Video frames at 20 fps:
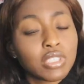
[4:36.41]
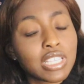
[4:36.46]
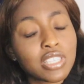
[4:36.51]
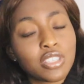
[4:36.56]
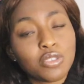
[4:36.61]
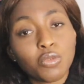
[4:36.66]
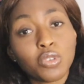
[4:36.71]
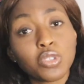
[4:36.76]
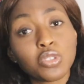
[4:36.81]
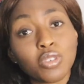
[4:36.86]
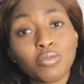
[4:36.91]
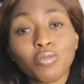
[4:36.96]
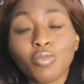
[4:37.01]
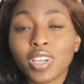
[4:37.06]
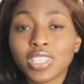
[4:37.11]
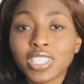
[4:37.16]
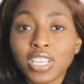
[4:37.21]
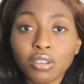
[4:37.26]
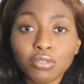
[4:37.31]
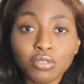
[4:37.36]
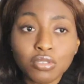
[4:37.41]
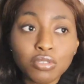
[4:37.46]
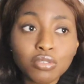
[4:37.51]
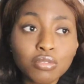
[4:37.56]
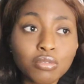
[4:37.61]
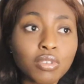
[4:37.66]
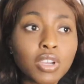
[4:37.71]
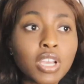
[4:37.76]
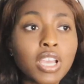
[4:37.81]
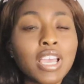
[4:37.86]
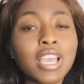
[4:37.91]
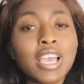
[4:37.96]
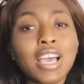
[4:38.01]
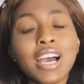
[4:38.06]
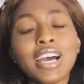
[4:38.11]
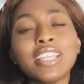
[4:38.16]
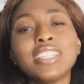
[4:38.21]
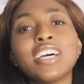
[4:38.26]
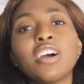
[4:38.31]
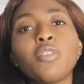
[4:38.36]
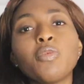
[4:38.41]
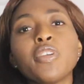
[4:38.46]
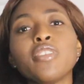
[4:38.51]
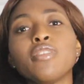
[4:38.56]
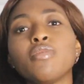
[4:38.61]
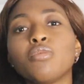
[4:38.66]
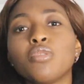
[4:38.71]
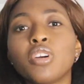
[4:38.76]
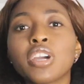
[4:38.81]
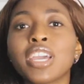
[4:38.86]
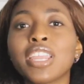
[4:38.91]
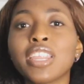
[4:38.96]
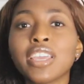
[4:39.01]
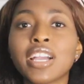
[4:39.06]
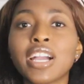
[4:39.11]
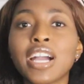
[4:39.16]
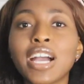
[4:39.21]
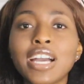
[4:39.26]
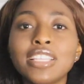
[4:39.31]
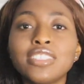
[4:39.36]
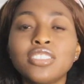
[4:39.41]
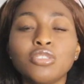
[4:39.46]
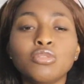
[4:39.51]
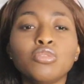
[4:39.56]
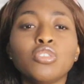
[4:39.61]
That is what some rat house do, and that way you will not get a card,